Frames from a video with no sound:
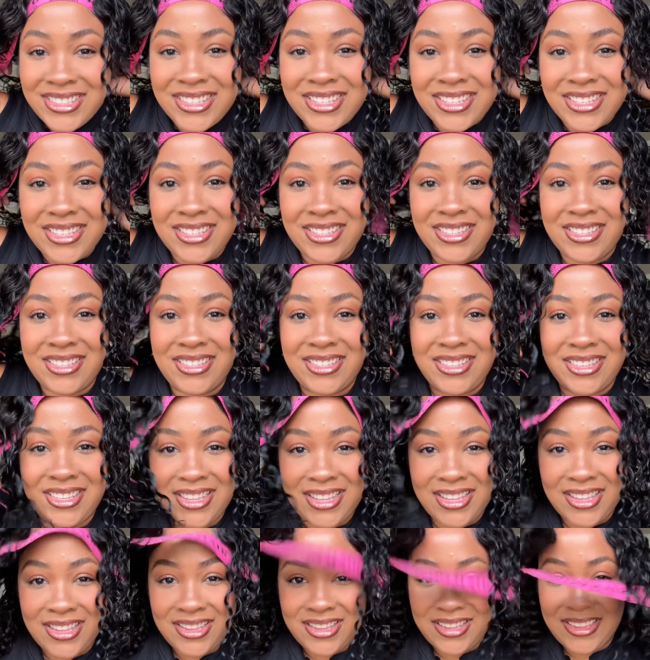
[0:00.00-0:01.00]
for these
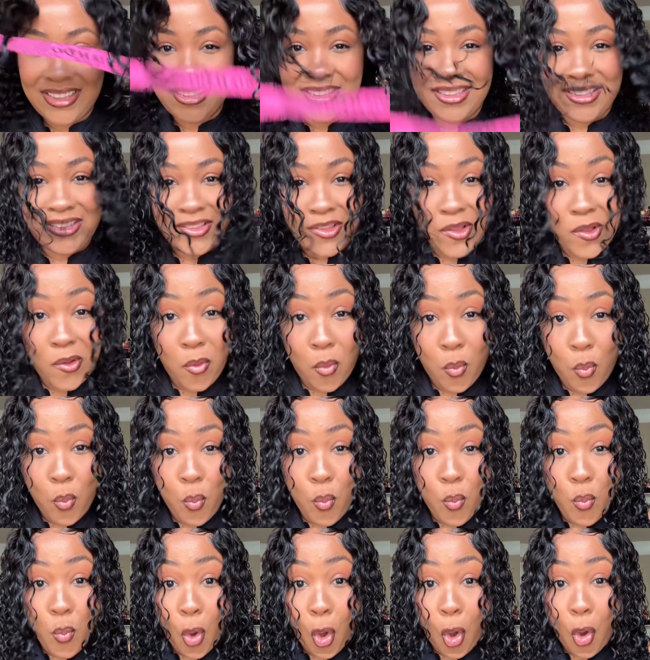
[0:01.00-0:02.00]
products in the
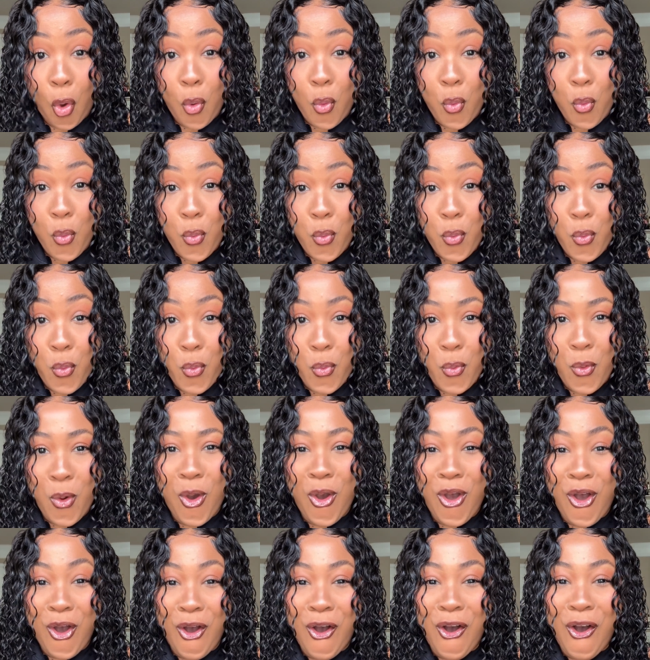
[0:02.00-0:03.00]
description. So when I
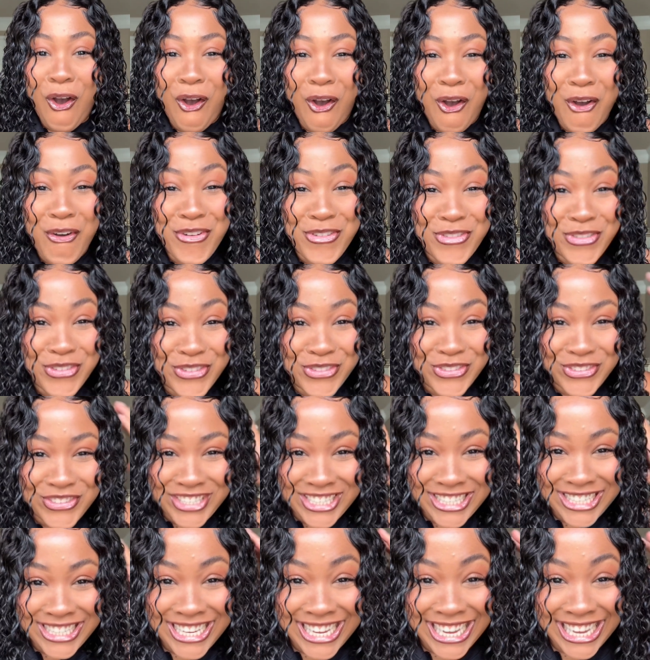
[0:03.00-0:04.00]
took the little thing off,
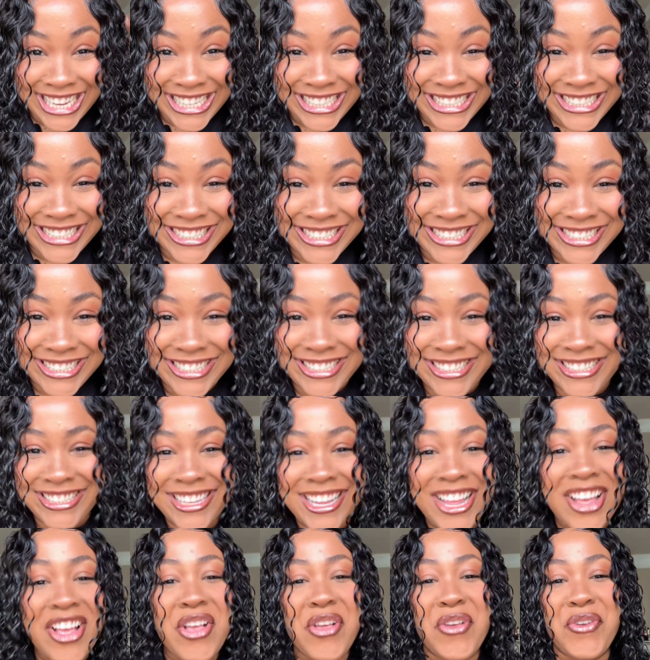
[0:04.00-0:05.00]
I was actually
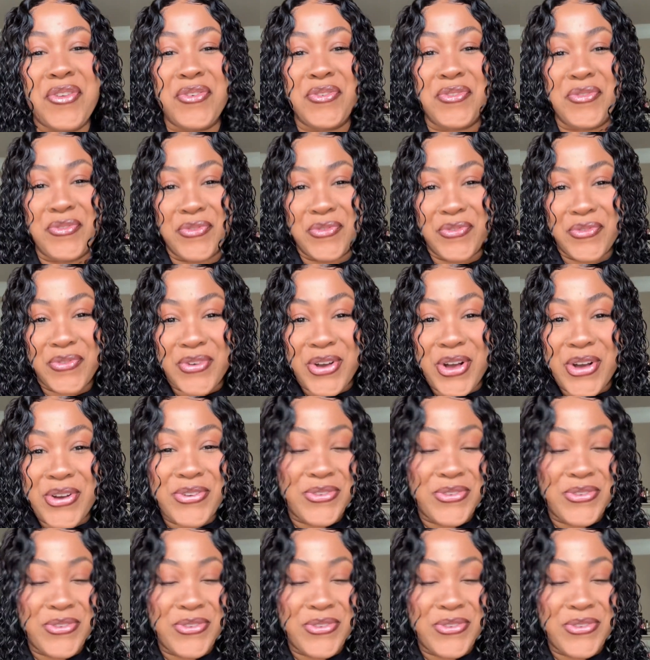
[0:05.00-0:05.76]
surprised at how well it